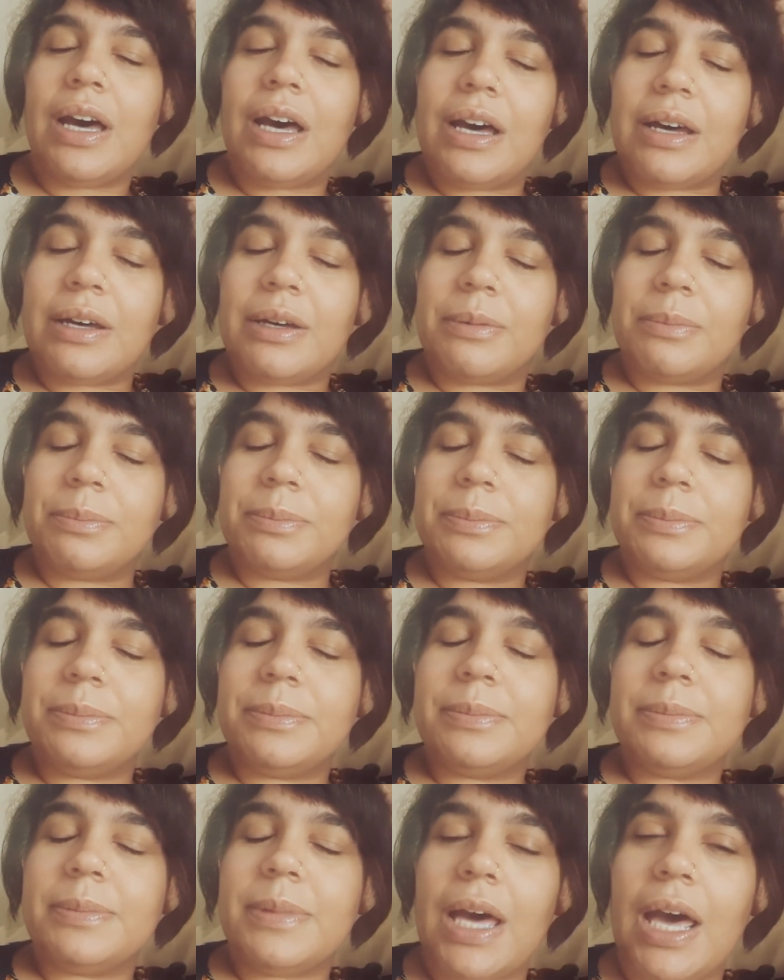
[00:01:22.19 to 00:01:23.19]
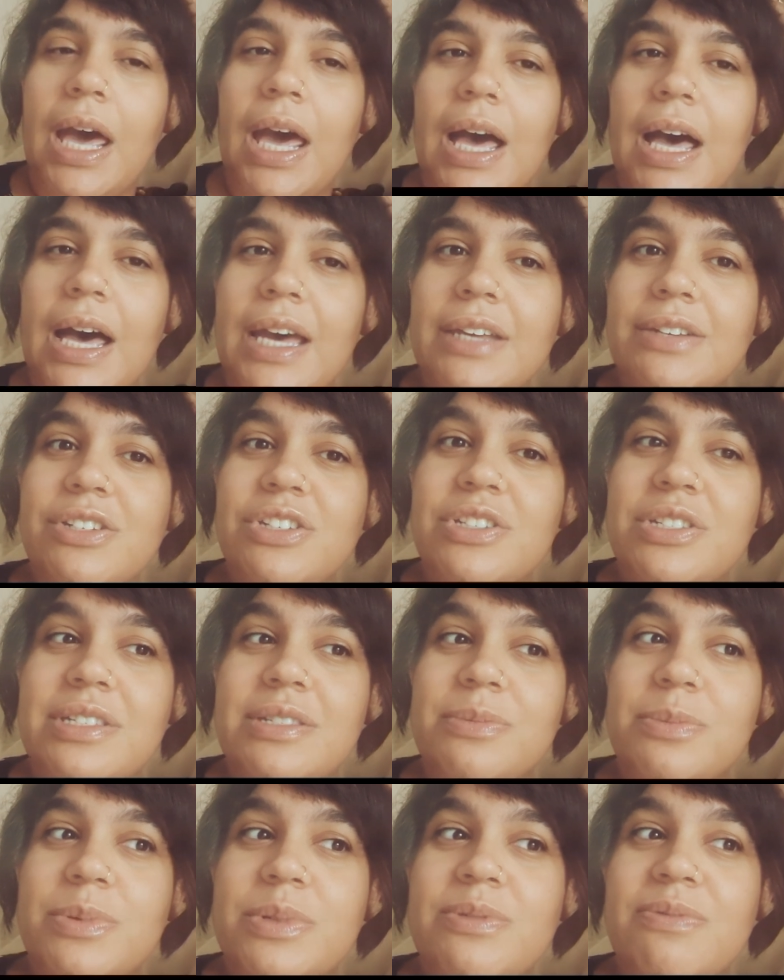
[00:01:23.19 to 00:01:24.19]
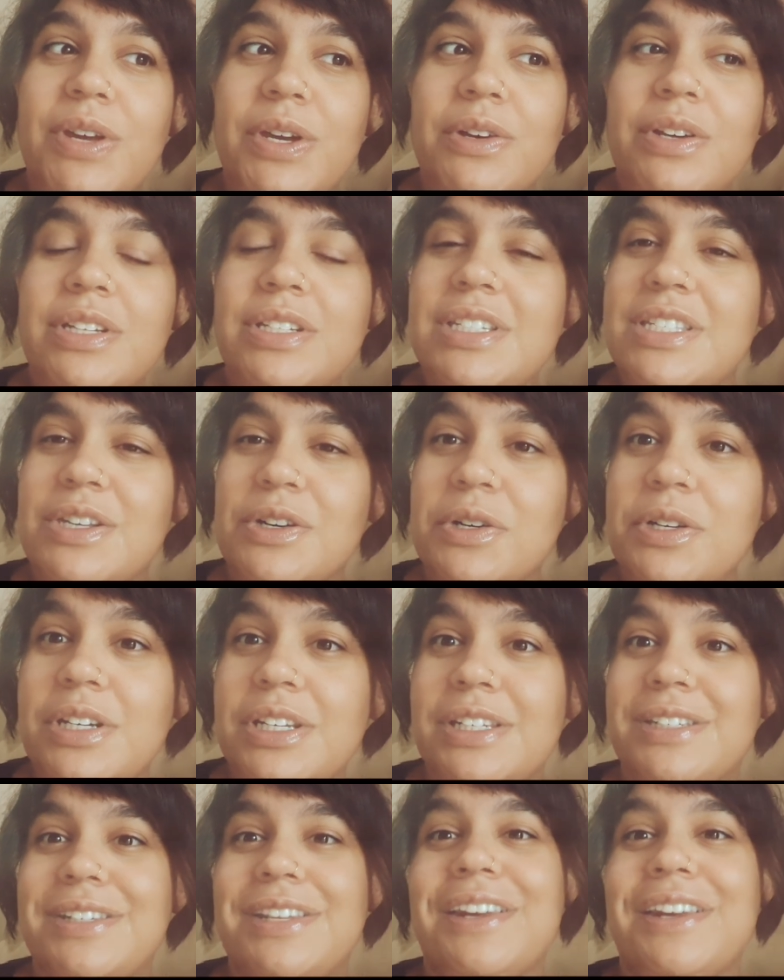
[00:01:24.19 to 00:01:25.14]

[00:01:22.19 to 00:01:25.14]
um I just was very disheartened,